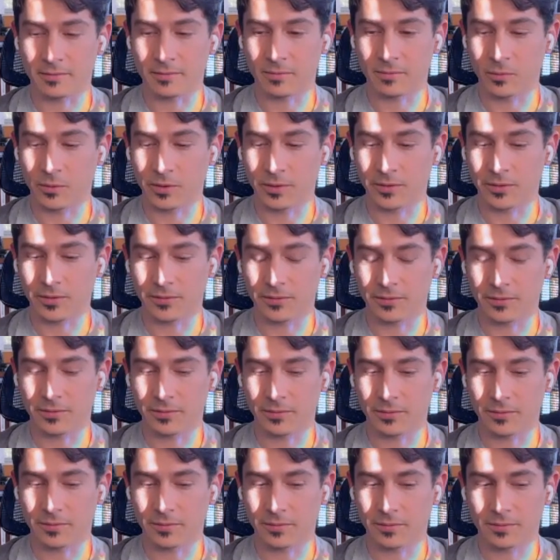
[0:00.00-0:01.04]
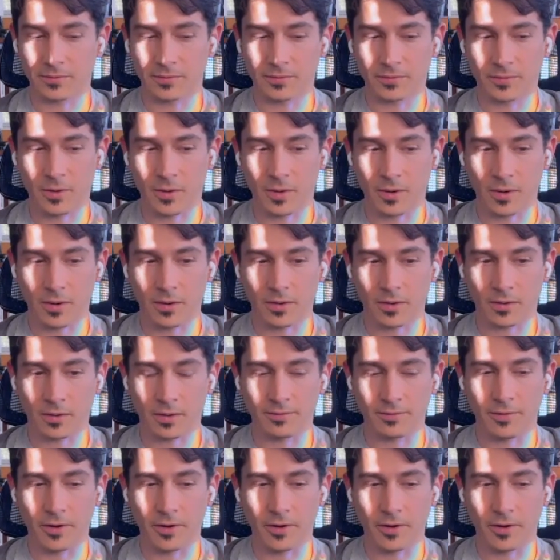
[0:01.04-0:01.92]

with a far